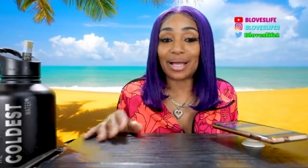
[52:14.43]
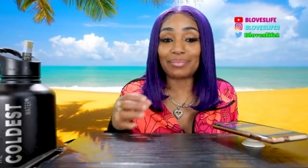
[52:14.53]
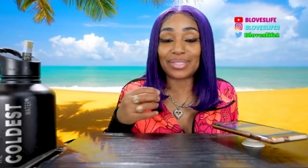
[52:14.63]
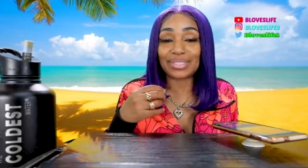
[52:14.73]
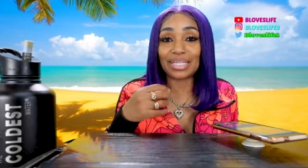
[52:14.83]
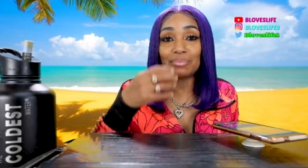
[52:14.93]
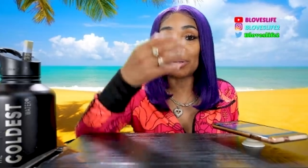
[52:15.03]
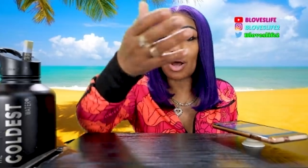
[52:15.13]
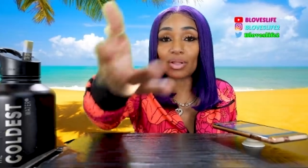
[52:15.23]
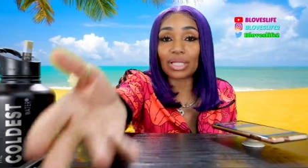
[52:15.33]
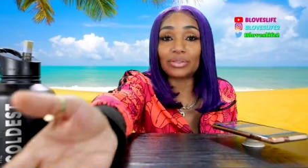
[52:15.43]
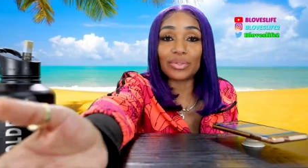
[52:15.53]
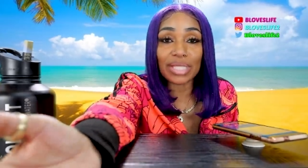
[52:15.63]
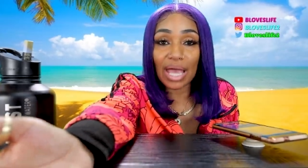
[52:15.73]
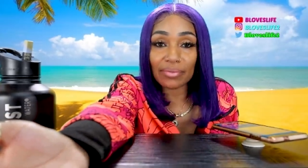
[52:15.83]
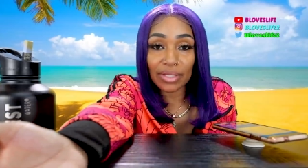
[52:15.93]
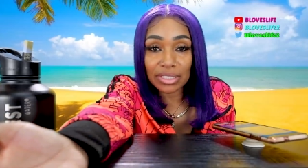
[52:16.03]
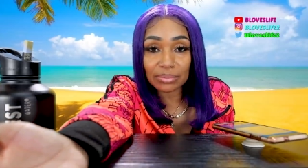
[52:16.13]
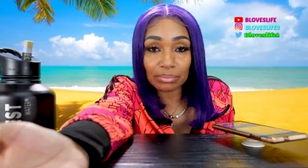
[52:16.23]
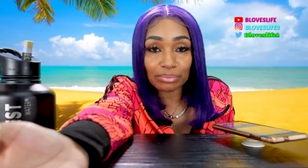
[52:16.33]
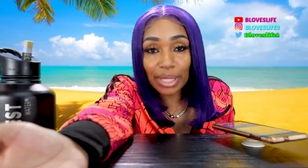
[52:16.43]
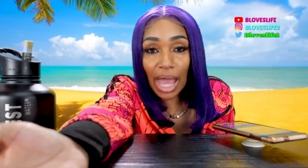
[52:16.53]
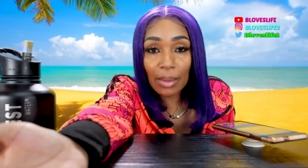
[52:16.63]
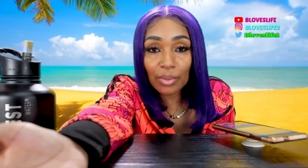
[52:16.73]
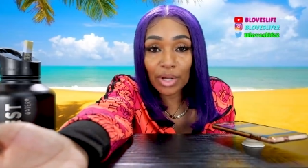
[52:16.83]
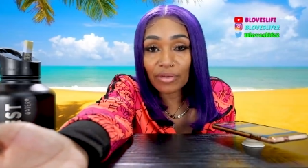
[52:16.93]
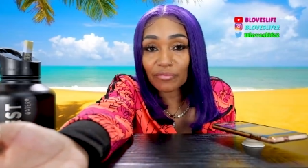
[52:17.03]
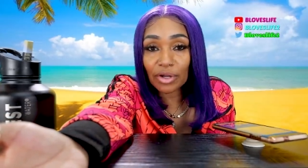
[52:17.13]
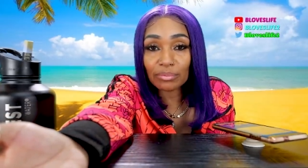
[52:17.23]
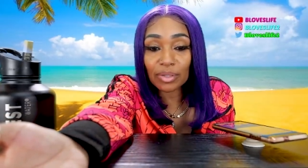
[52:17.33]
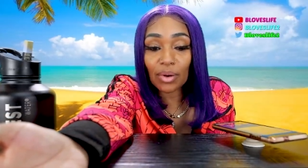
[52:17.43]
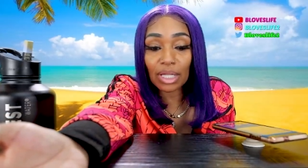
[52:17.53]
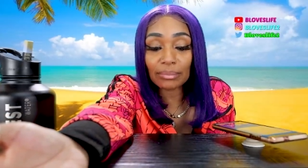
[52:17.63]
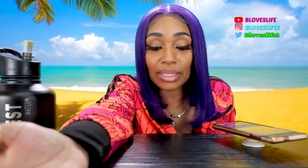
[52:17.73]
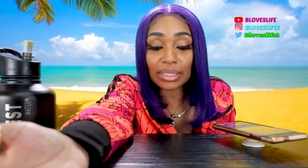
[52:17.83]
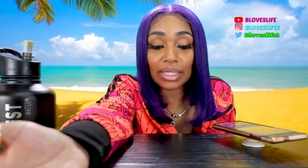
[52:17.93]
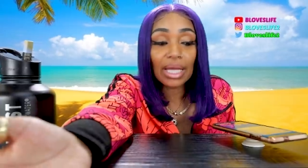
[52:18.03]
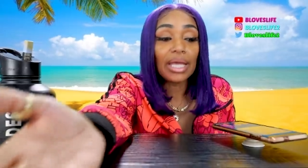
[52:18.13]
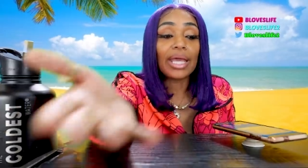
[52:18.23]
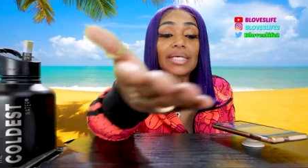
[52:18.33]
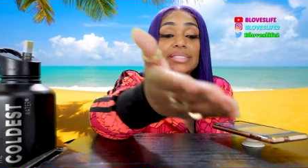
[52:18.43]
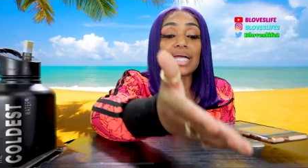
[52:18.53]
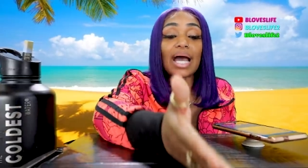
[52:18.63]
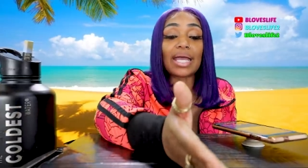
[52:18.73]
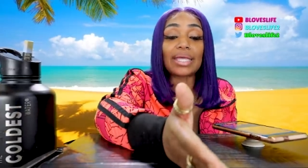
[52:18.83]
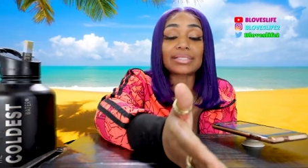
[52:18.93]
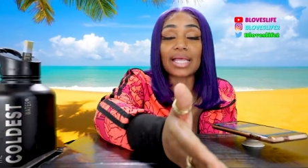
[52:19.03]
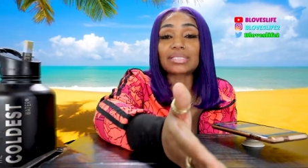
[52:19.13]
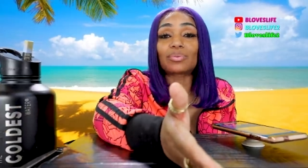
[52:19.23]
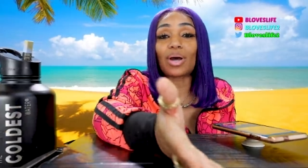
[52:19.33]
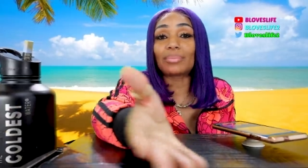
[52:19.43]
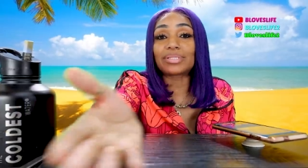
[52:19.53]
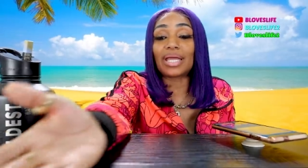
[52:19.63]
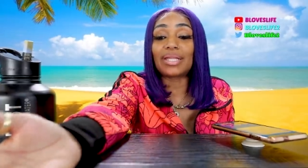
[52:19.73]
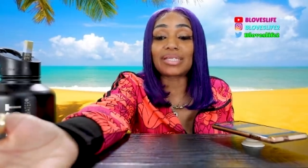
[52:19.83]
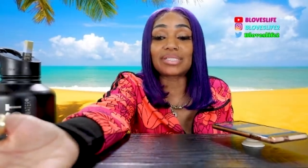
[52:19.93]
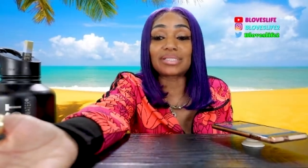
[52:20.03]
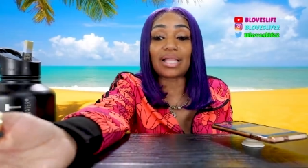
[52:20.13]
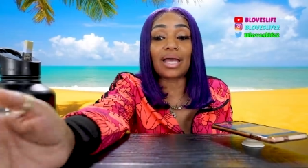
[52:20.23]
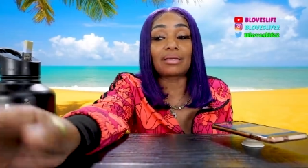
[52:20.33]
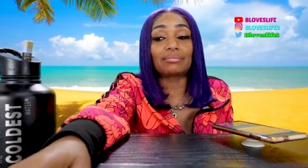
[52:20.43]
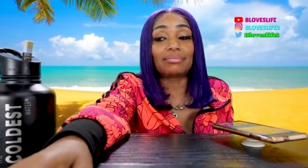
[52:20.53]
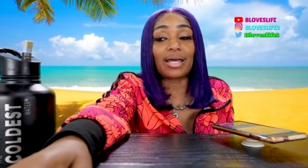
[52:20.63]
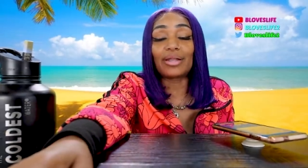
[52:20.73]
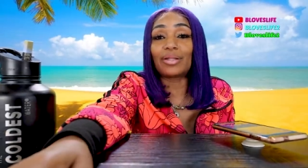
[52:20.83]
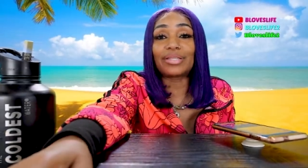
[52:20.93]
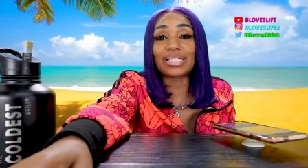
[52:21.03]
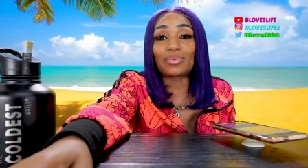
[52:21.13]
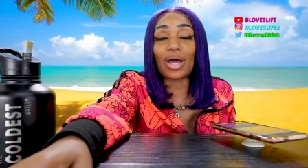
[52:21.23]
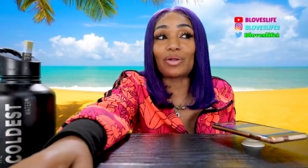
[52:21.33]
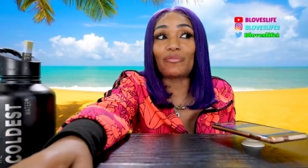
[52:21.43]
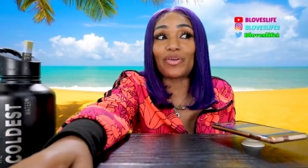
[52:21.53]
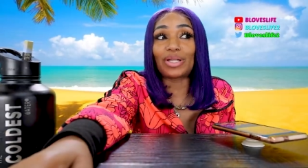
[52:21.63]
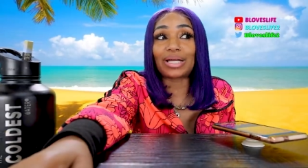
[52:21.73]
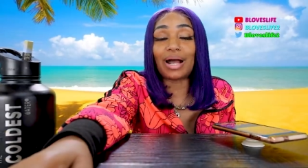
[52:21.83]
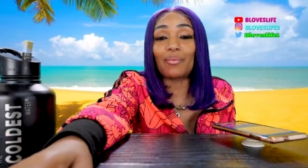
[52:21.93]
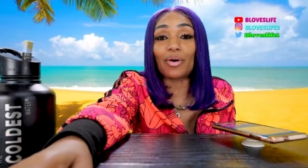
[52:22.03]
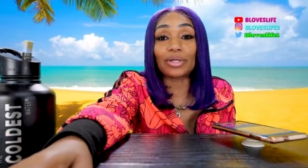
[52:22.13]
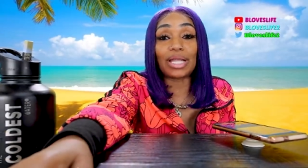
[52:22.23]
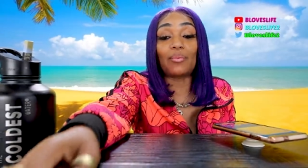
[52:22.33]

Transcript: I'm just eating, but all I do is have this camera in front of me while I'm eating. It's not, it's, that's what I'm saying. That's just like, I don't, that's why I don't feel like I'm working.